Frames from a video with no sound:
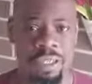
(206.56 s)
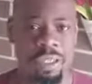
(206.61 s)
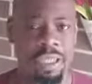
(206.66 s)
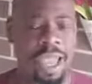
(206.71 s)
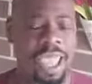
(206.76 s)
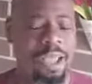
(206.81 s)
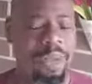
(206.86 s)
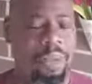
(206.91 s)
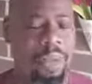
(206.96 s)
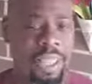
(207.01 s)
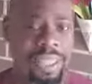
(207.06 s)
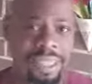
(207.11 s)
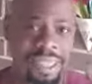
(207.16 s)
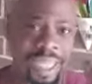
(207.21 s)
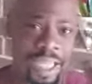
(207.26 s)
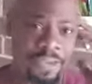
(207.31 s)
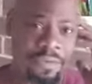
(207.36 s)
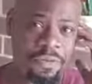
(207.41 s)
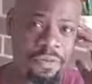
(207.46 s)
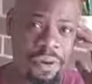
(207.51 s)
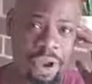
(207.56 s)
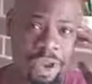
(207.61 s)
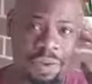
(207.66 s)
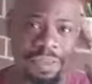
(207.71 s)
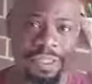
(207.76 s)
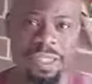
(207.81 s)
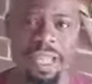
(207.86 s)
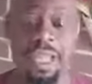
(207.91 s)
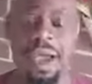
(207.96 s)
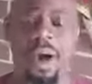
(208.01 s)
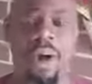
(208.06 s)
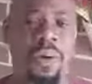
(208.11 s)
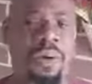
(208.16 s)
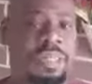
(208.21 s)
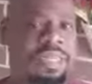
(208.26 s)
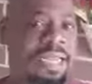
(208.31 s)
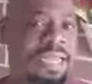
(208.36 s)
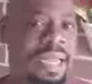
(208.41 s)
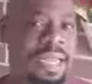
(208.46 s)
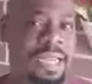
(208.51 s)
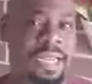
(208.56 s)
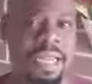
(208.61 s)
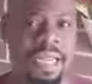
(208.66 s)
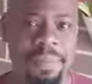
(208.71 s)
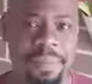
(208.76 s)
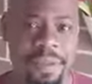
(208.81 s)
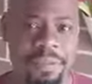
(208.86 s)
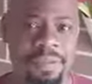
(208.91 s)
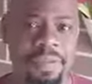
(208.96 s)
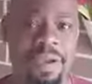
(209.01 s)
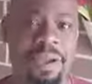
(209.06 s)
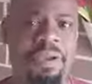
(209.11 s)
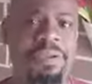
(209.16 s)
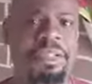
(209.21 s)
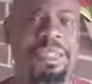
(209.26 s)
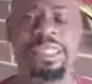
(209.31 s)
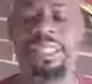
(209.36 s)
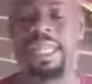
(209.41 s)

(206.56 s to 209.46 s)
Like we think fragrance like, oh, it's a lemon fragrance, it's a